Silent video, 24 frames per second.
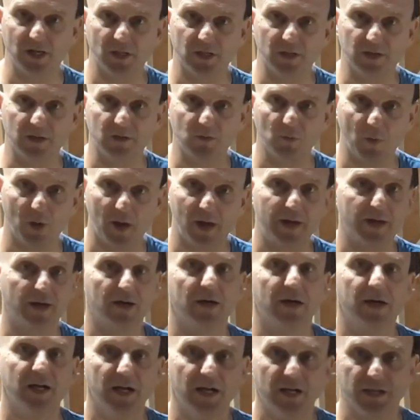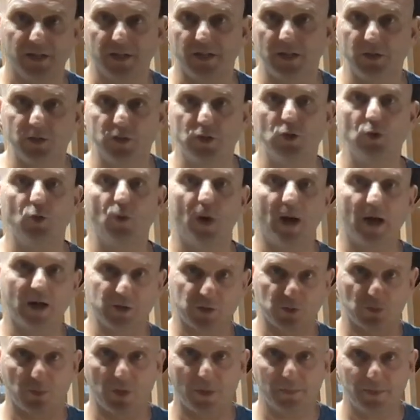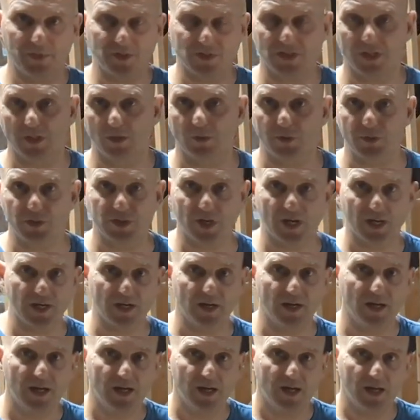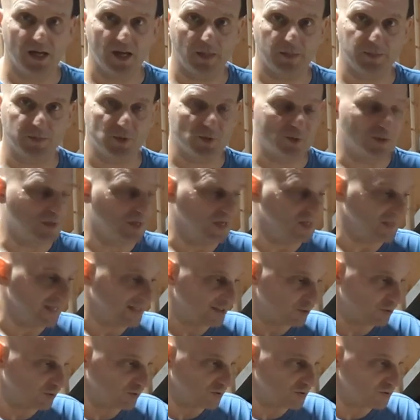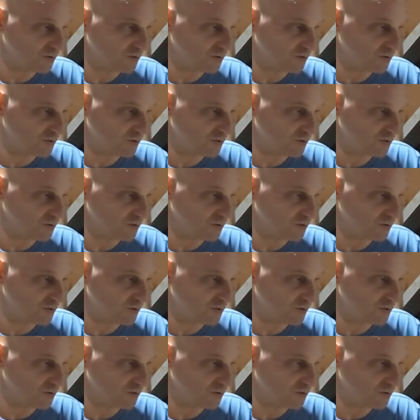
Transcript: other wire, then the two wires will run up the single chain up to the electrical